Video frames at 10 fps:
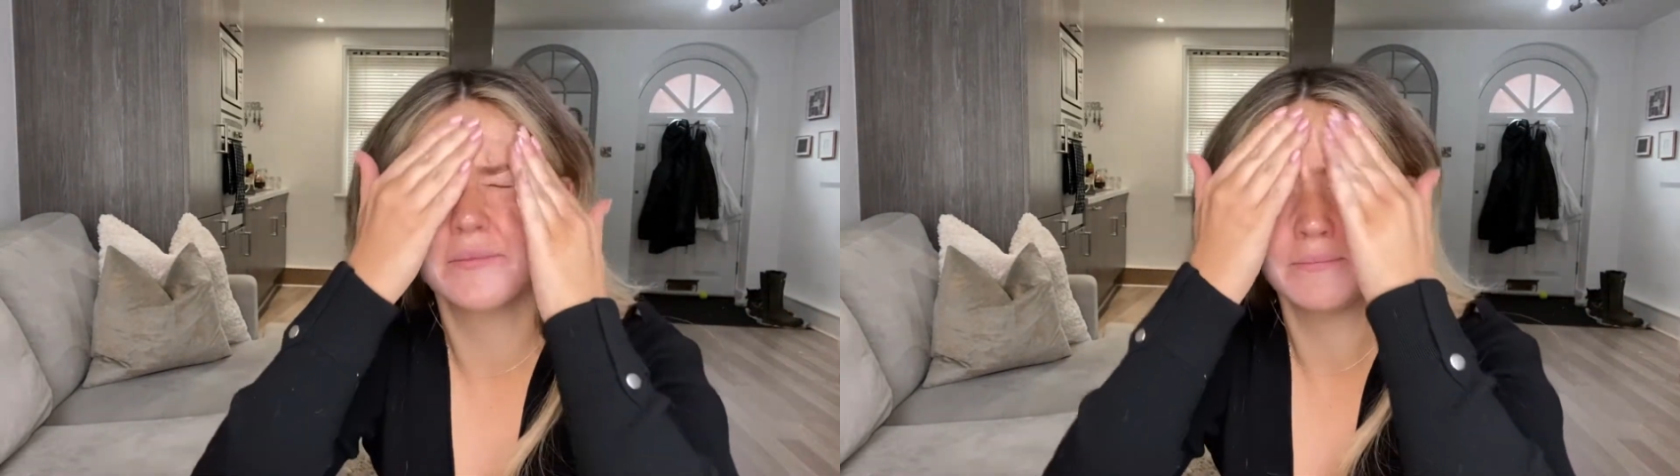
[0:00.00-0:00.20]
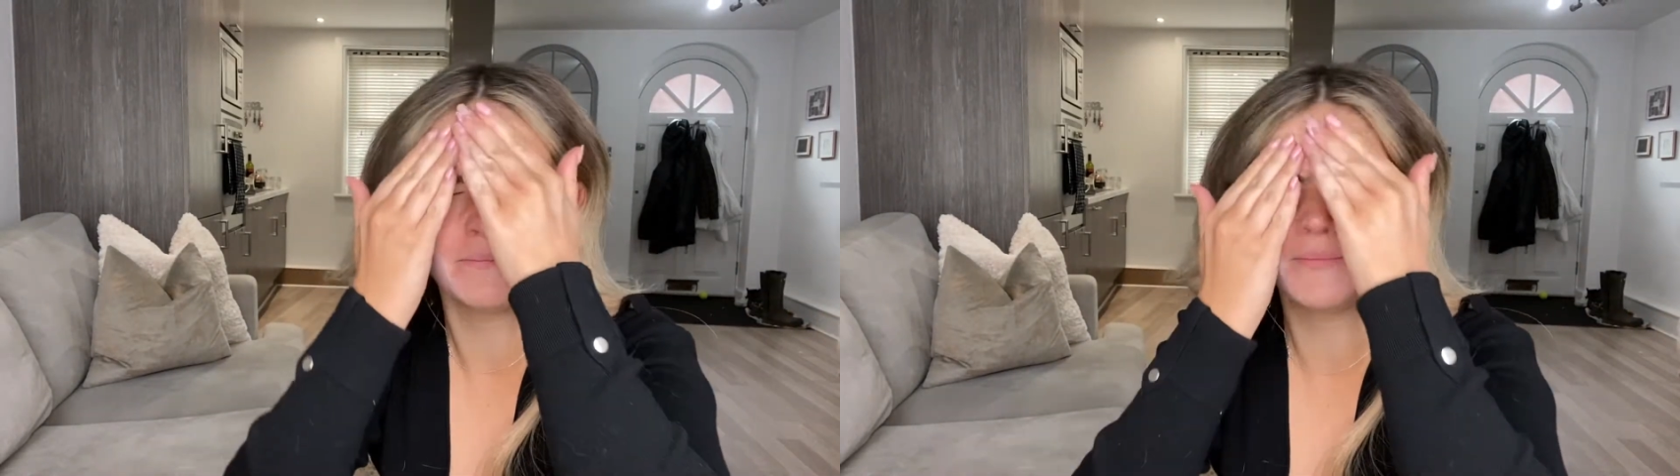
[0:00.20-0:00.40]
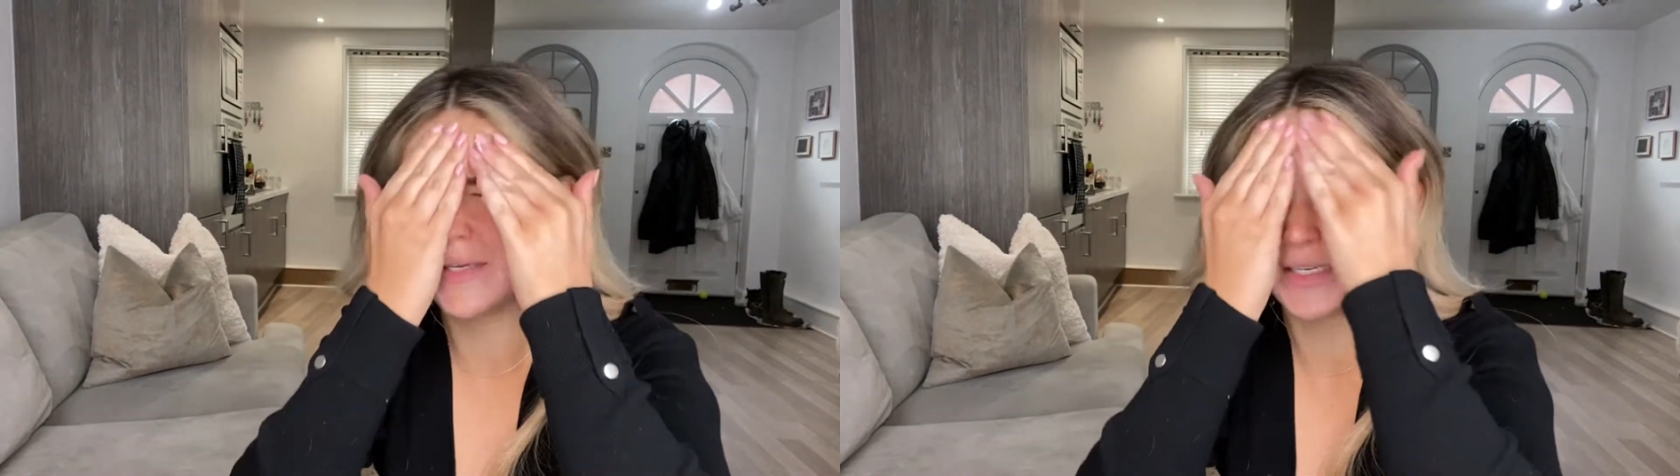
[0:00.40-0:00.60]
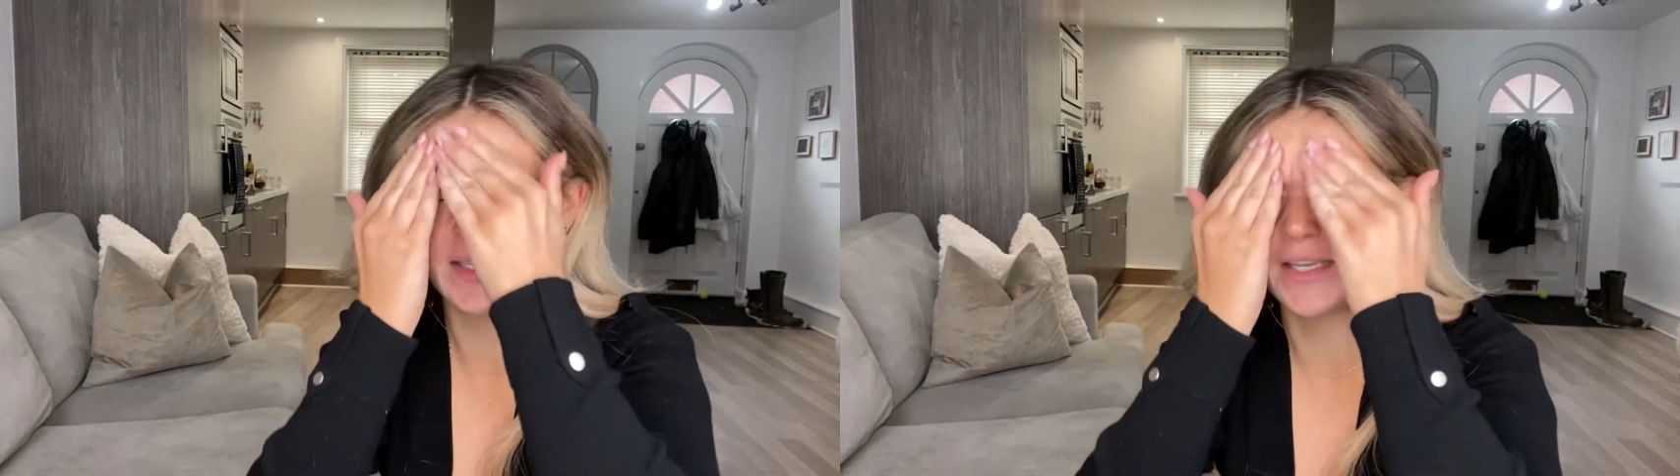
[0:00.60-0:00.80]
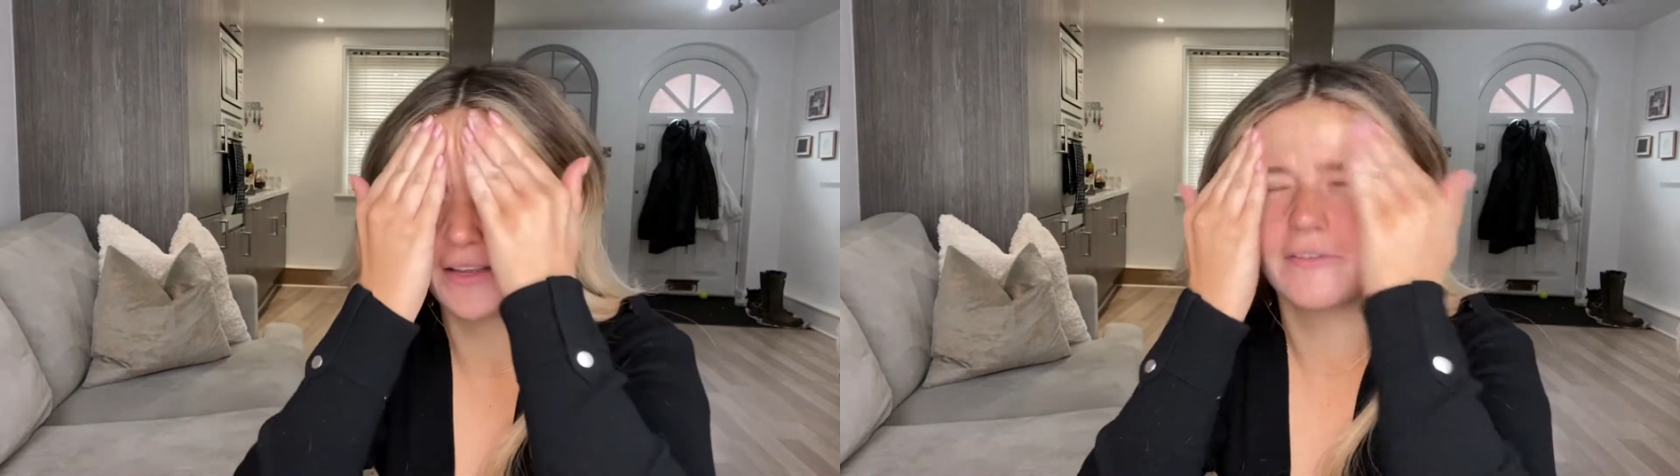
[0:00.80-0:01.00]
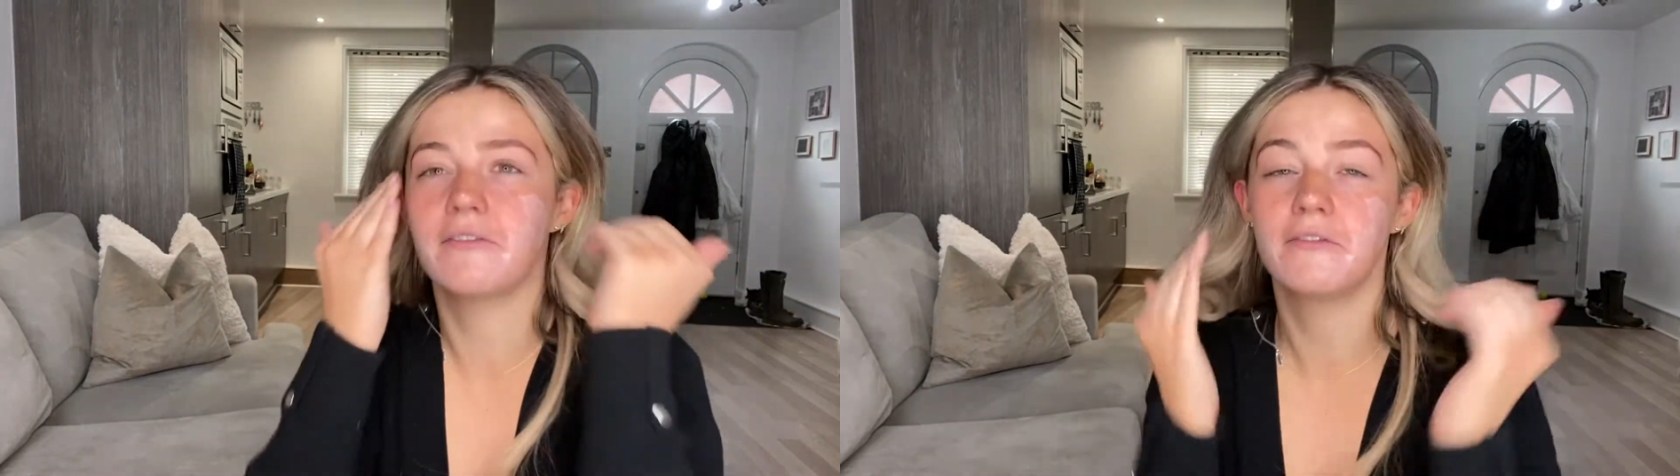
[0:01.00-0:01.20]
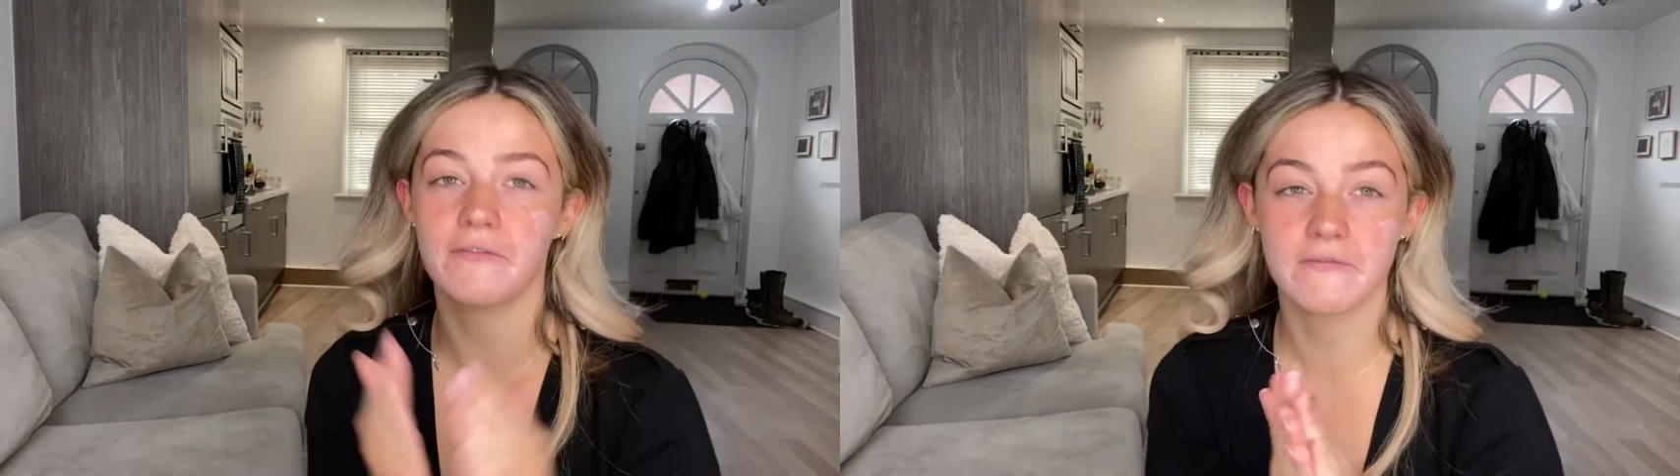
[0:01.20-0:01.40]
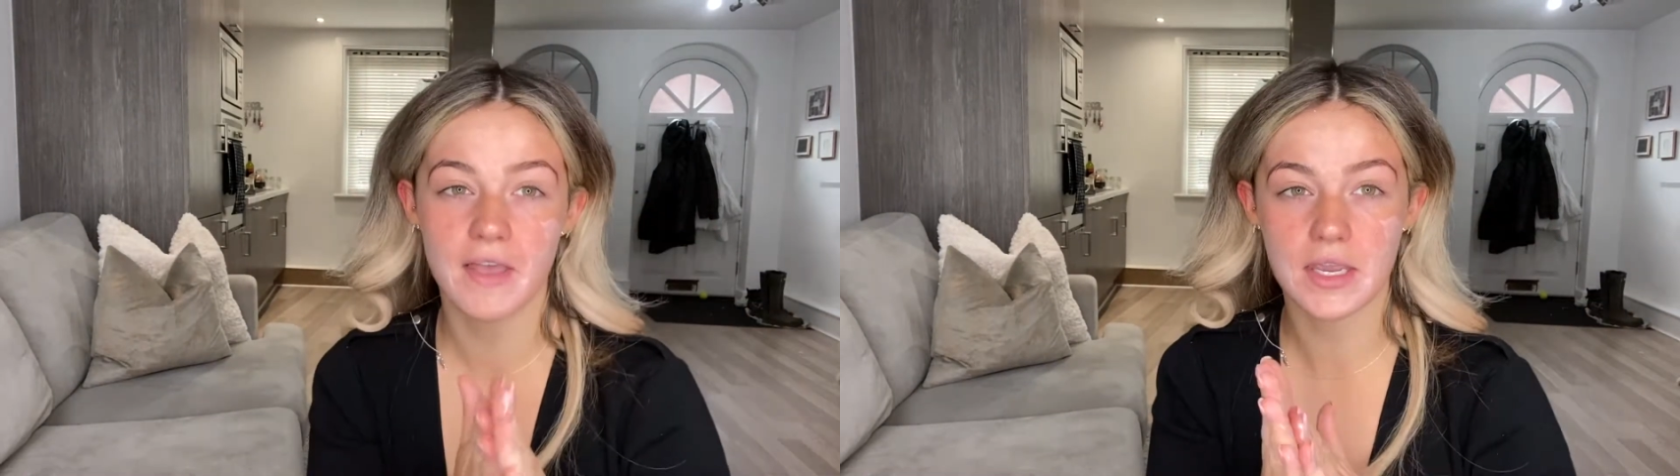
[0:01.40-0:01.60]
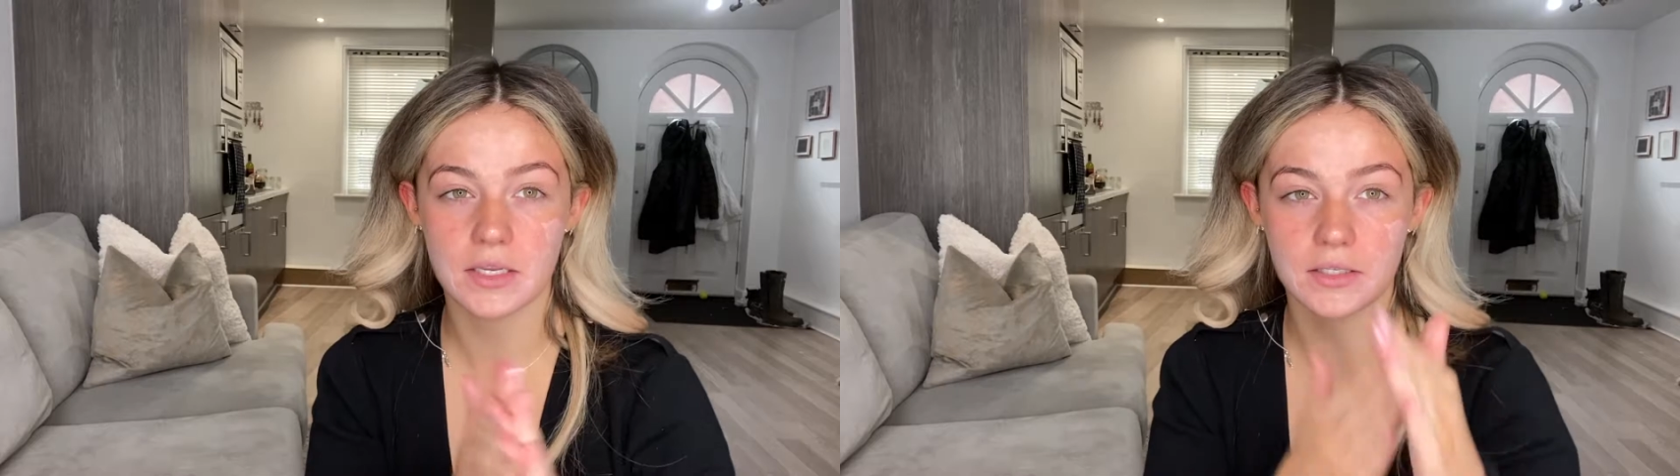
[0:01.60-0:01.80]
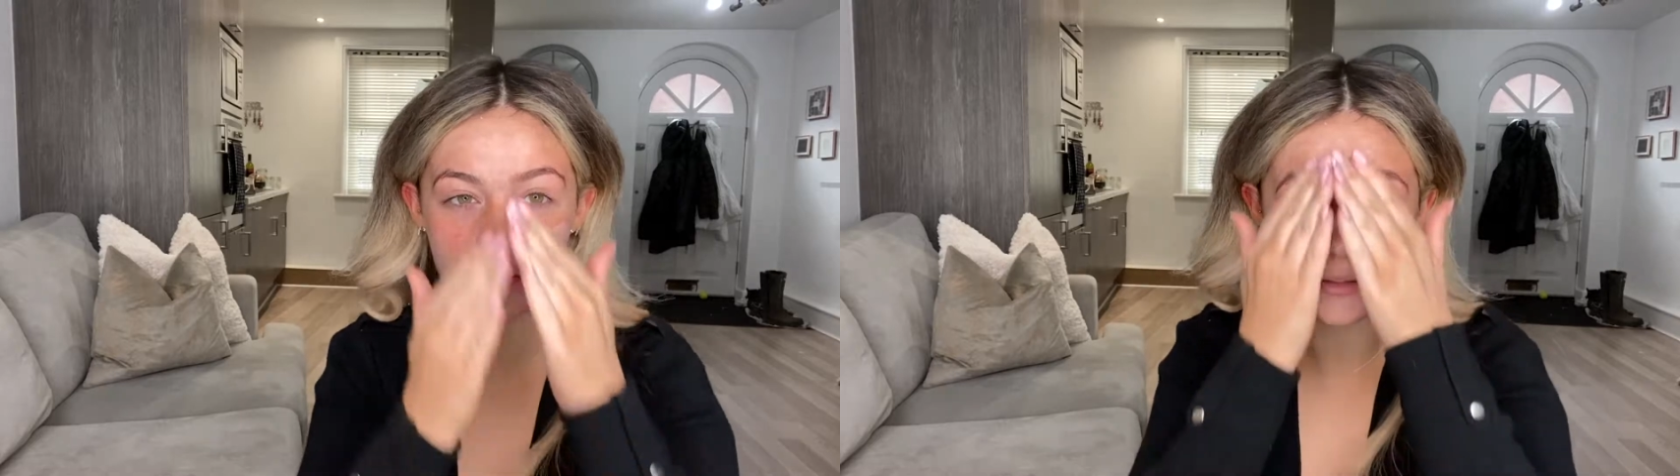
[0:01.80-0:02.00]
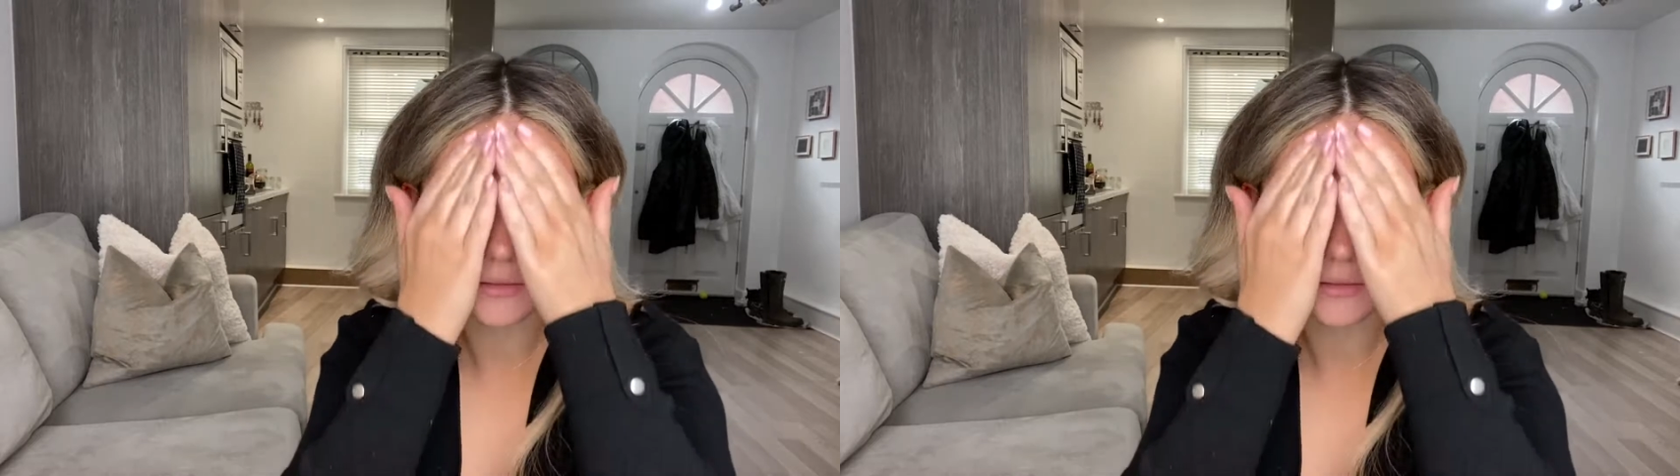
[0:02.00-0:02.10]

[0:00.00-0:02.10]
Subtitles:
my face.